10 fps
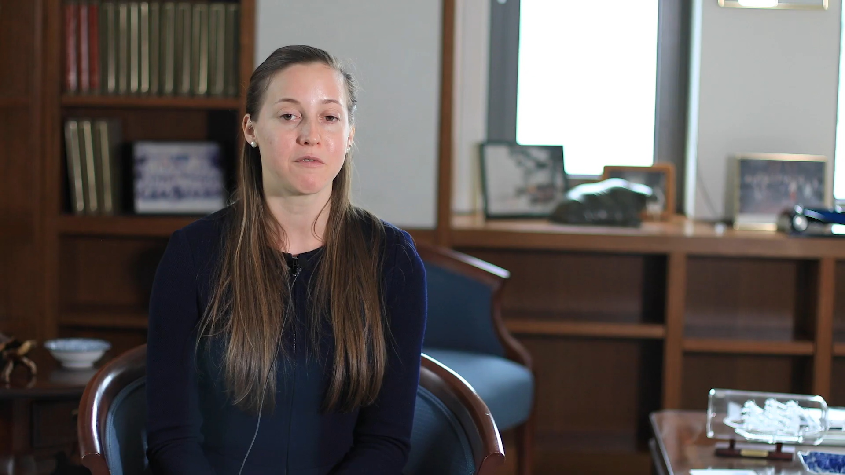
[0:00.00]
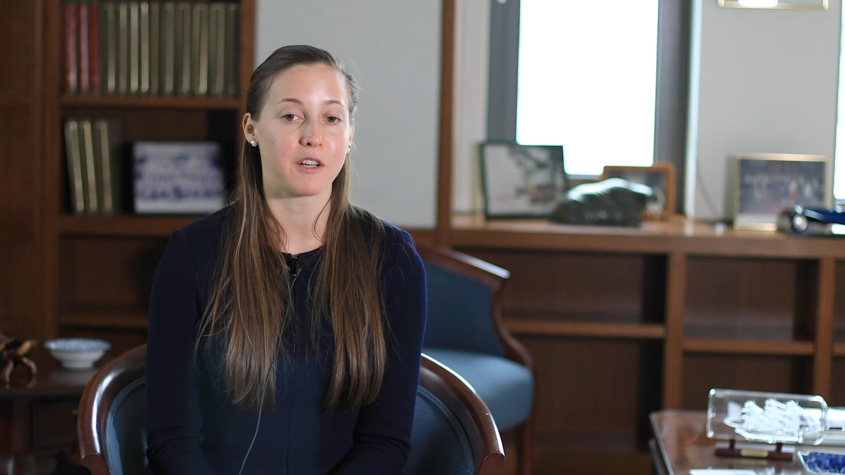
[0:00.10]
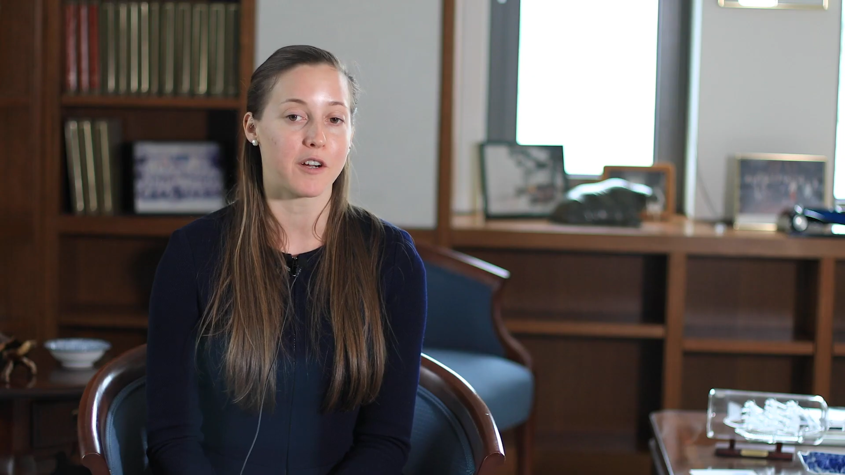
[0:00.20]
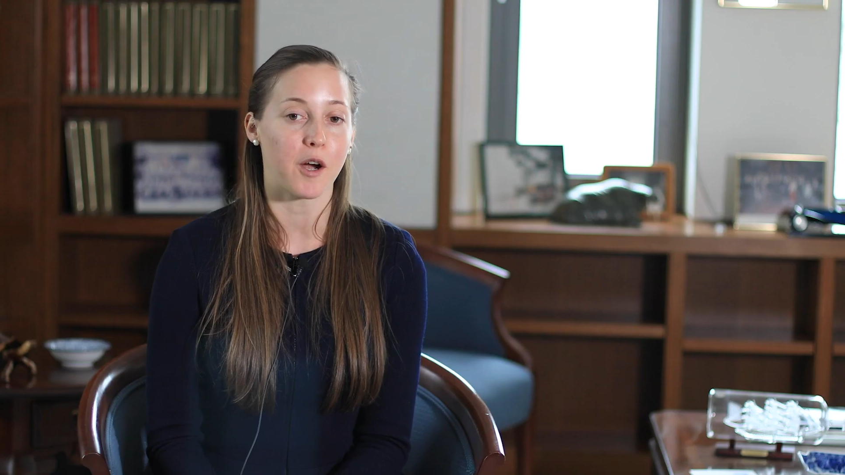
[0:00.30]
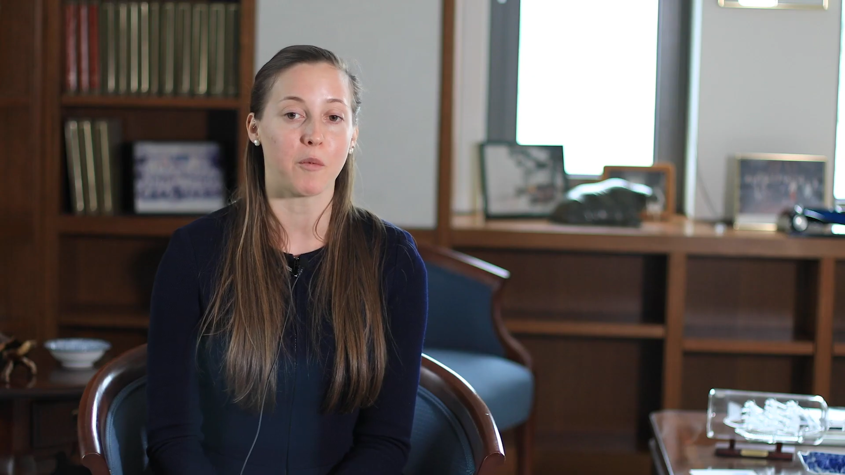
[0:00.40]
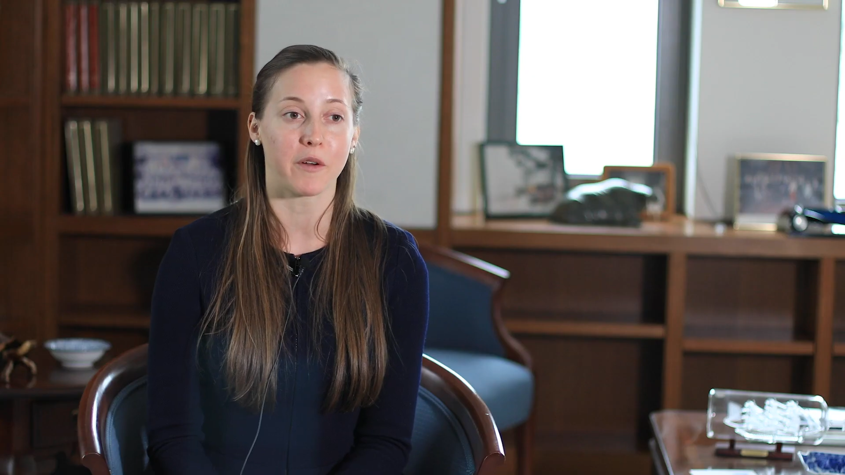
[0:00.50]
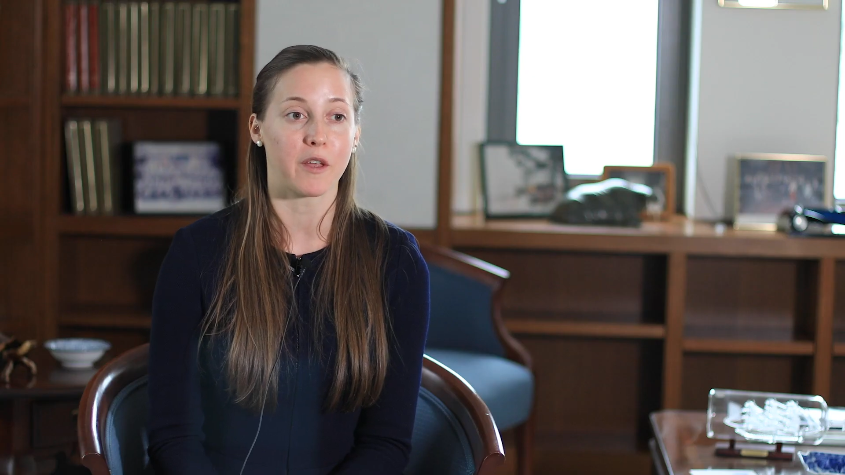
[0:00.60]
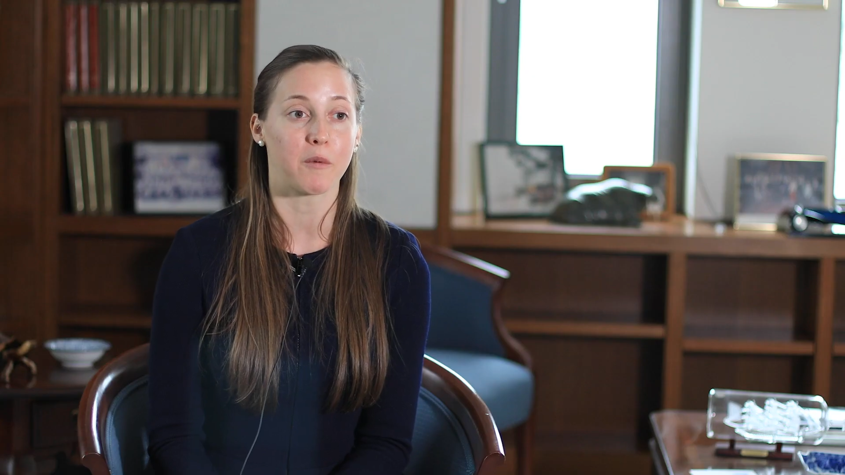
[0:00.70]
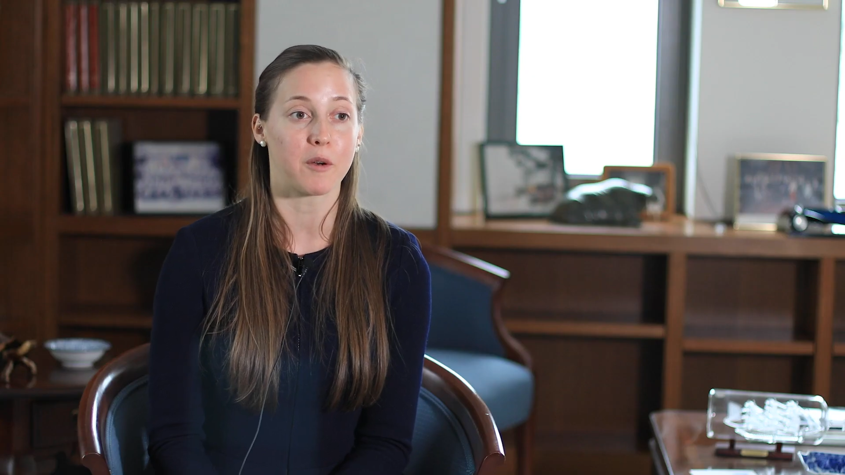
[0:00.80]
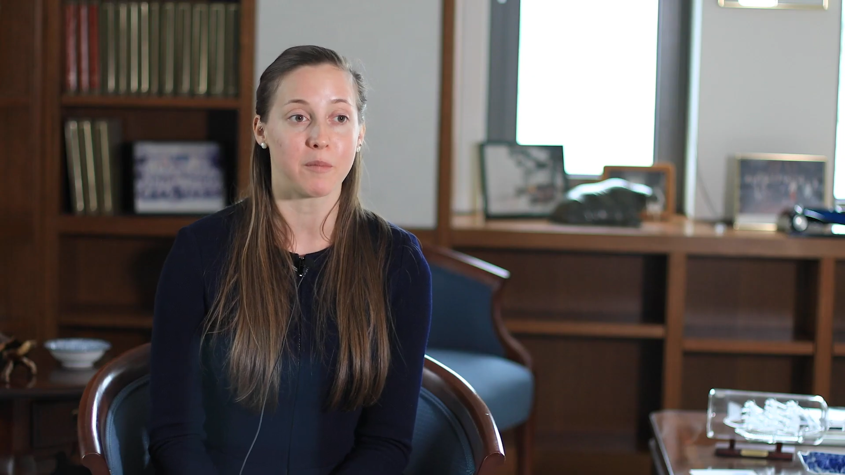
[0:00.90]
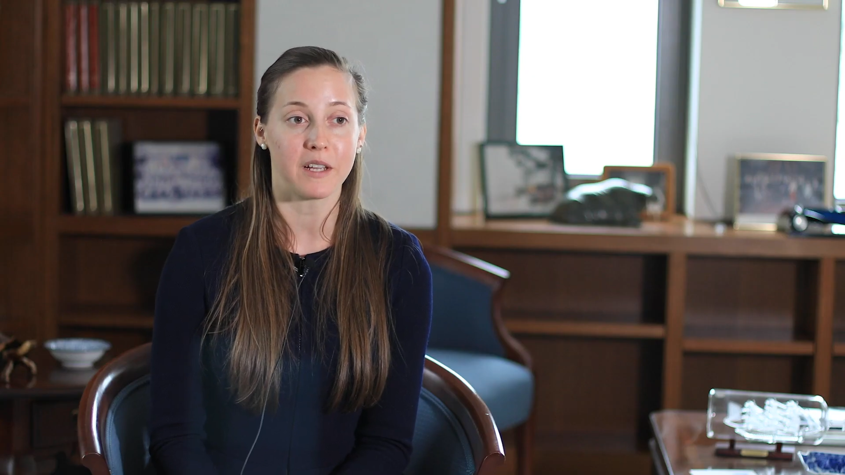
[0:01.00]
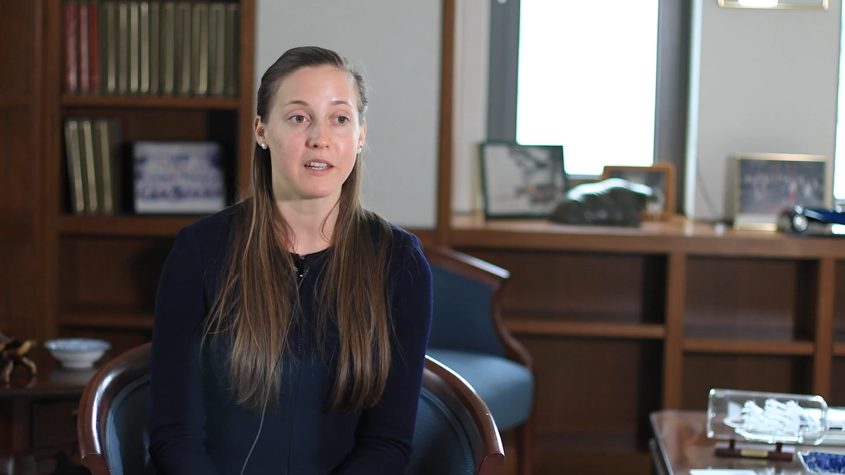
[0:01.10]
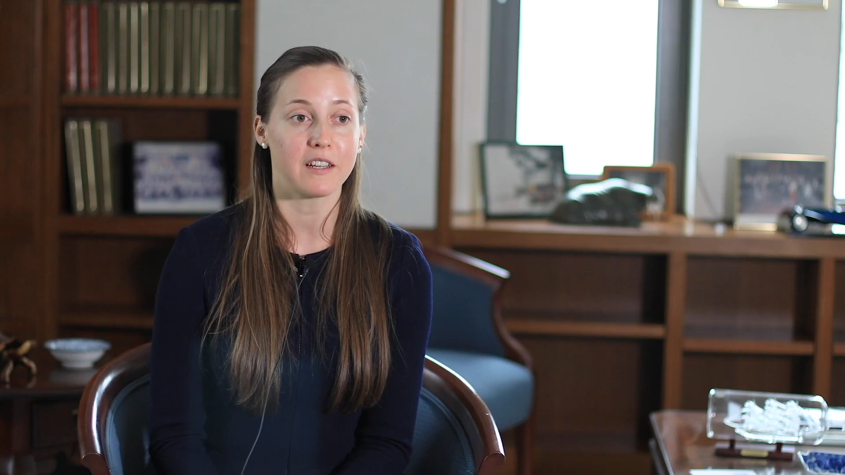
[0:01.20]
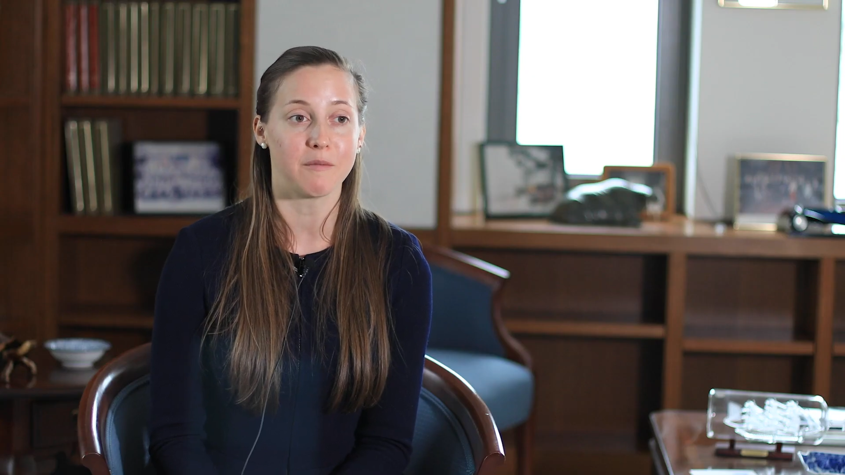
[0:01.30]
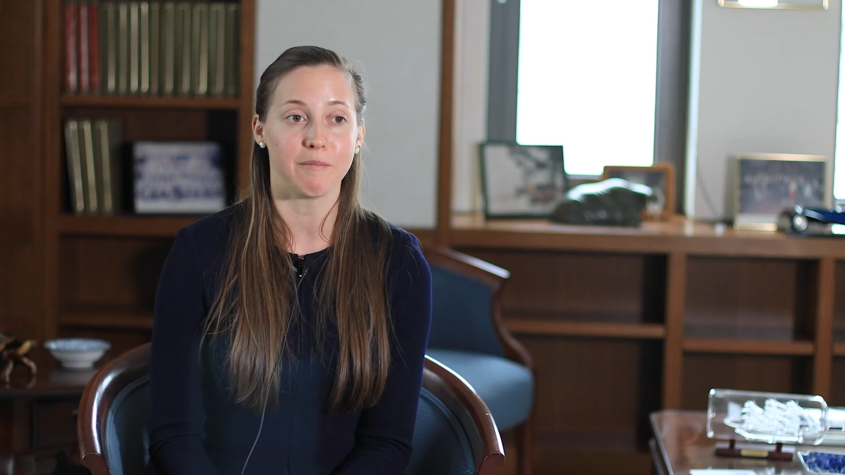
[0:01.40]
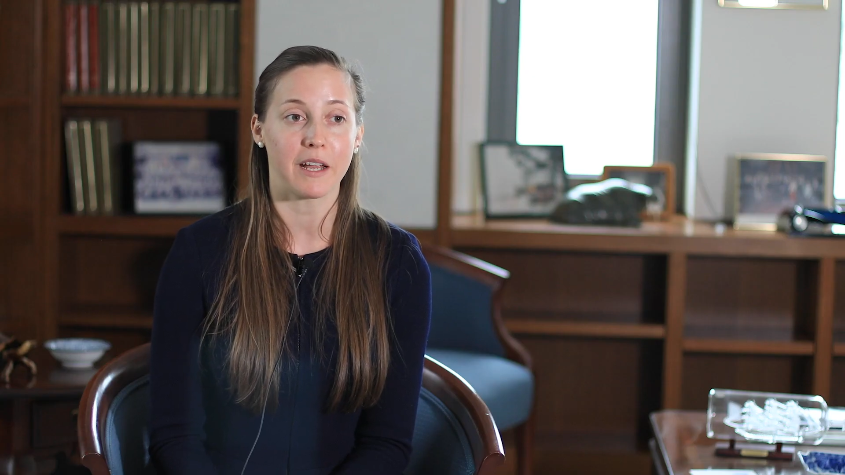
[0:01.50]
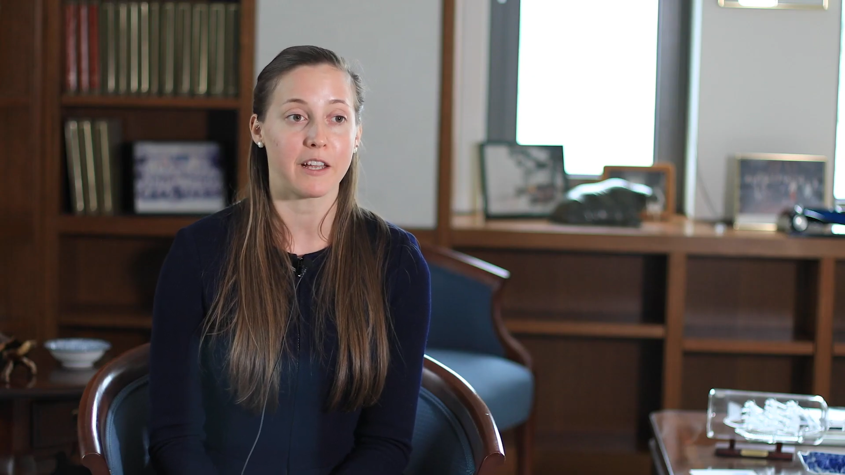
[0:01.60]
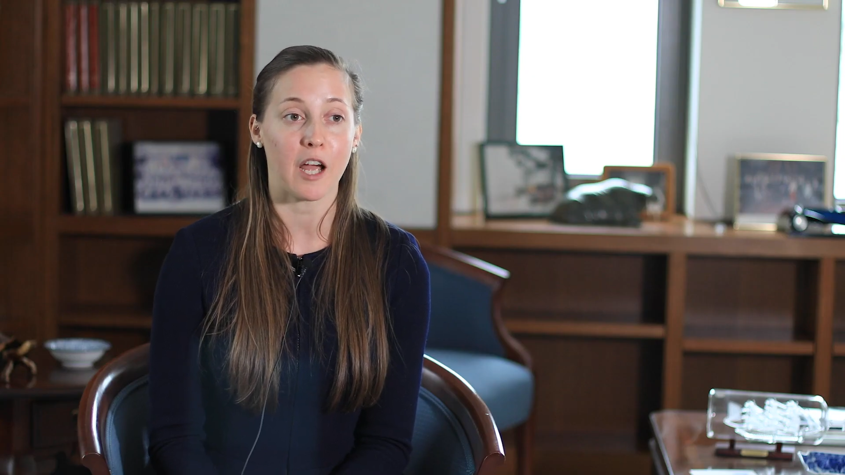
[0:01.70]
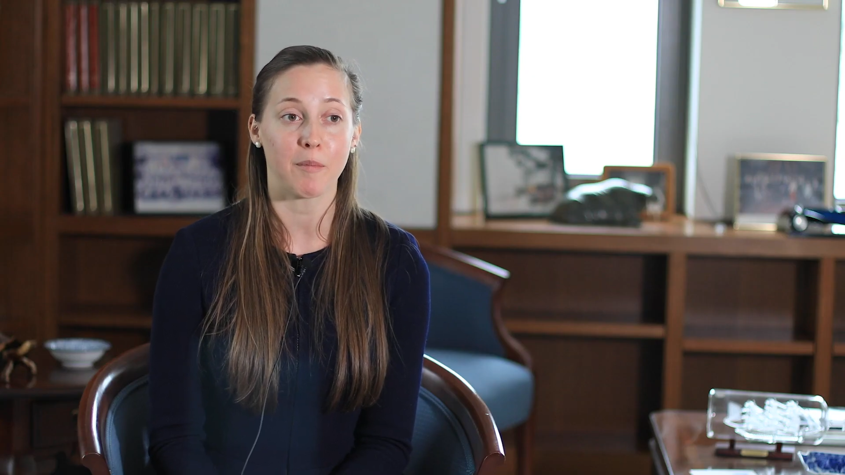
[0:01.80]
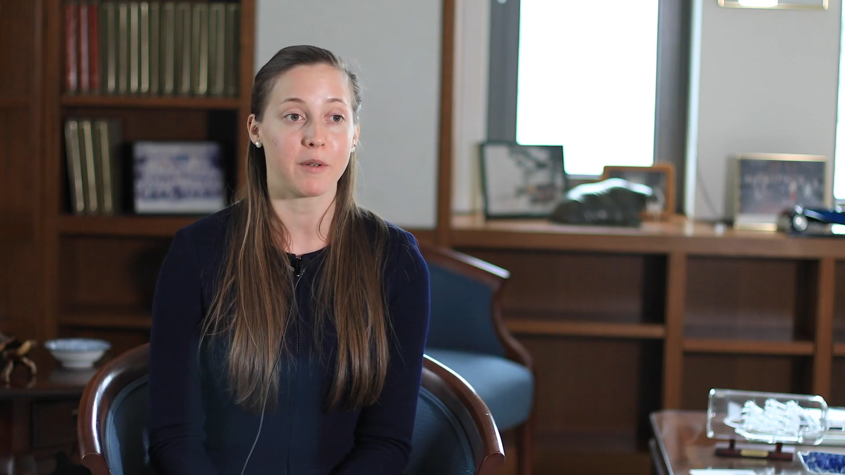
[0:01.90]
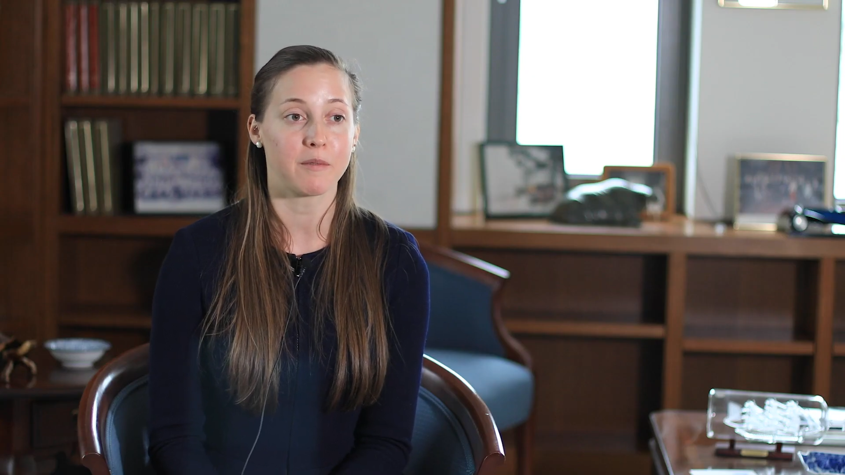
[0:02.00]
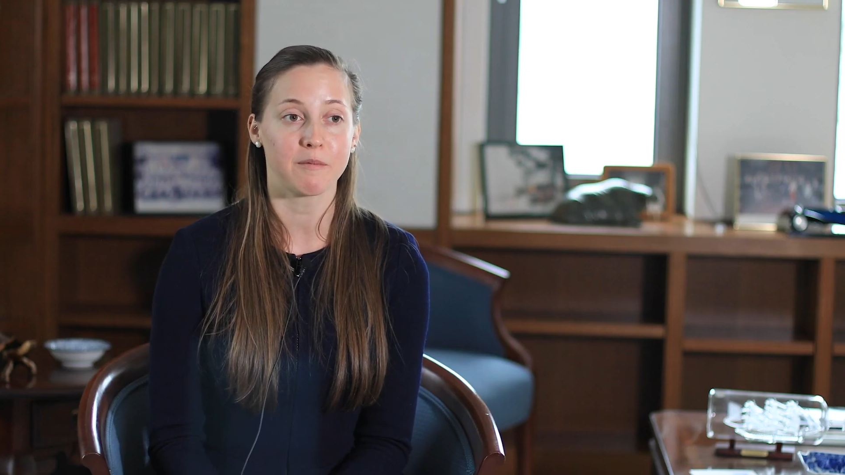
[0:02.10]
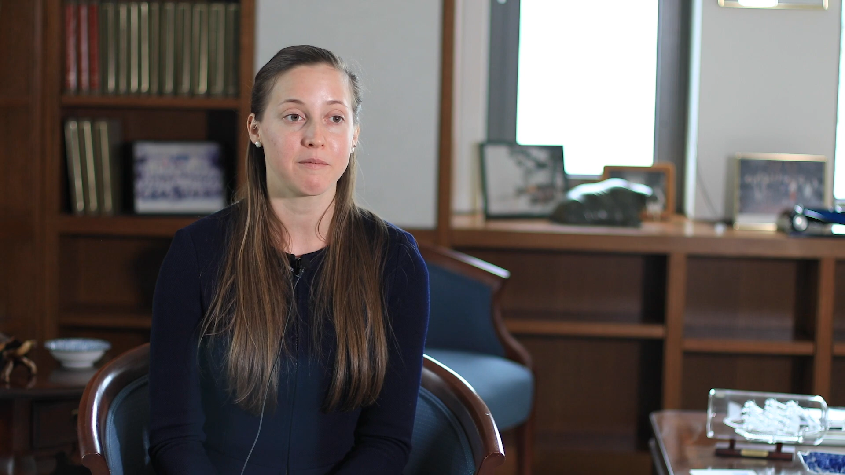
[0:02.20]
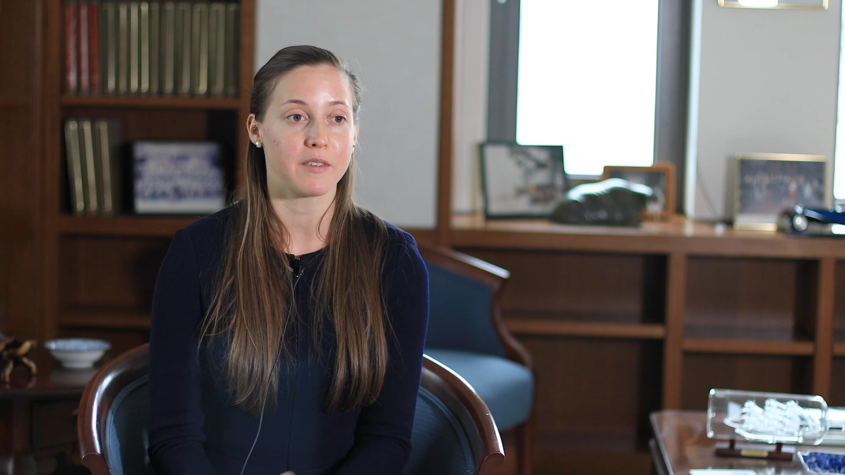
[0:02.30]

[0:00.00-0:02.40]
figure out where they want to be and make it happen.